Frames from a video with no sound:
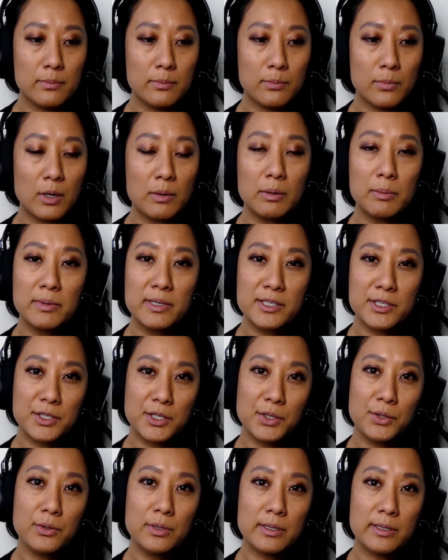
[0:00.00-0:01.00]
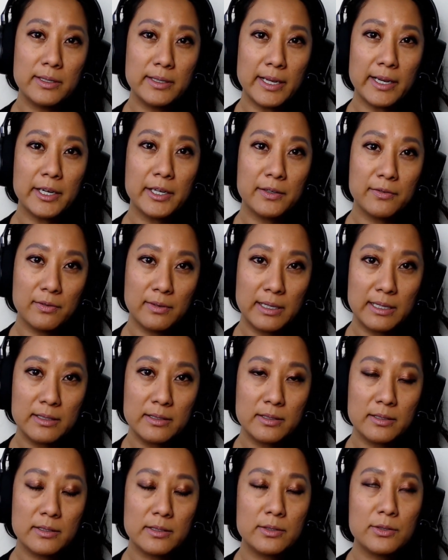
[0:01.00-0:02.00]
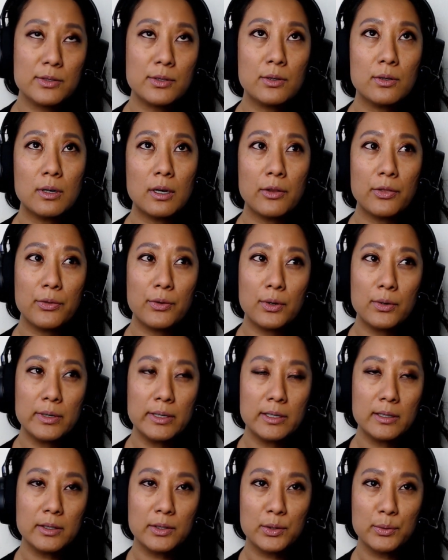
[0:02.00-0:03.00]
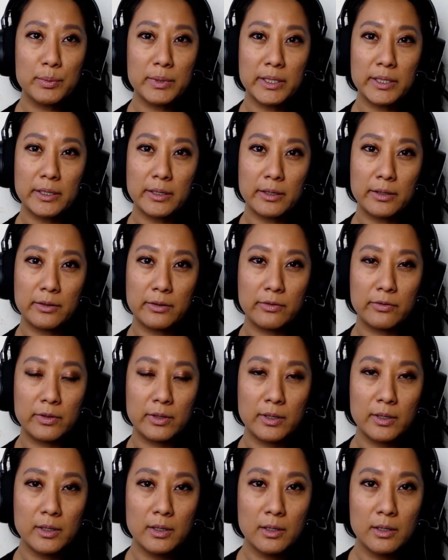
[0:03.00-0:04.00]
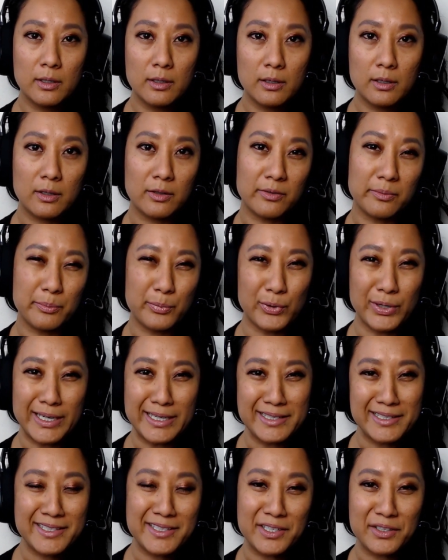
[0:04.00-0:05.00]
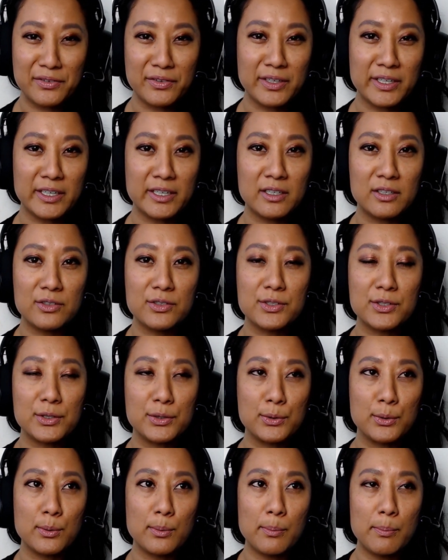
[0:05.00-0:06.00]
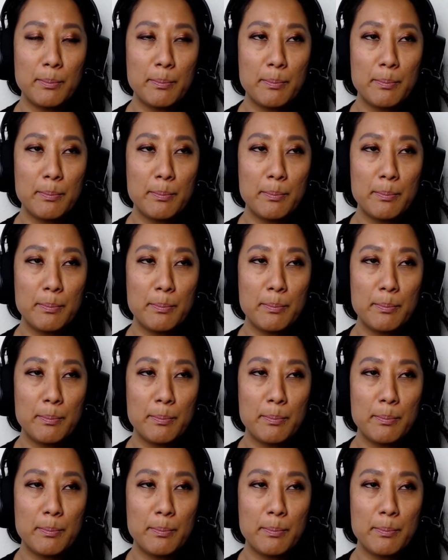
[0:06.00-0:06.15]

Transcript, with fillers: probably skewed in negative lens. And so I'll throw in a little bit of brain stuff here. So